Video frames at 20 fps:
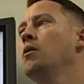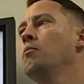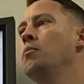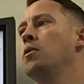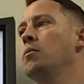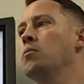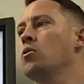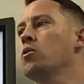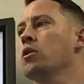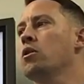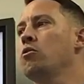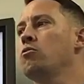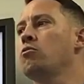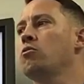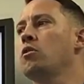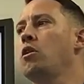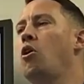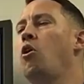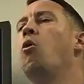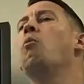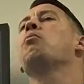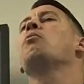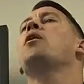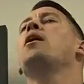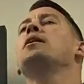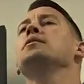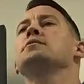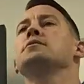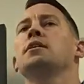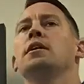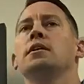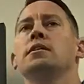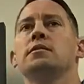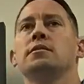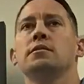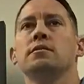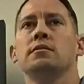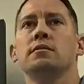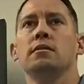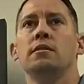But I'm going to go through the whole
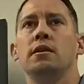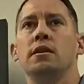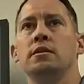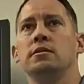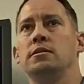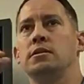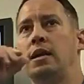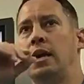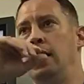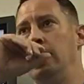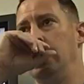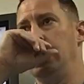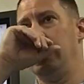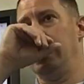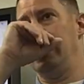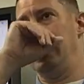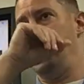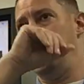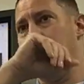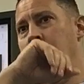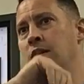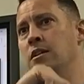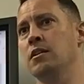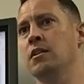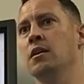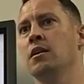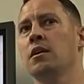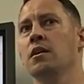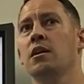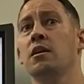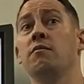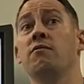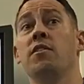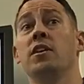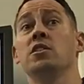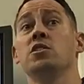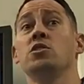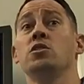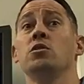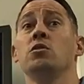process in selling and
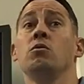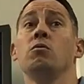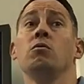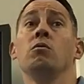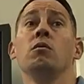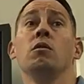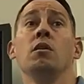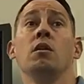convince you,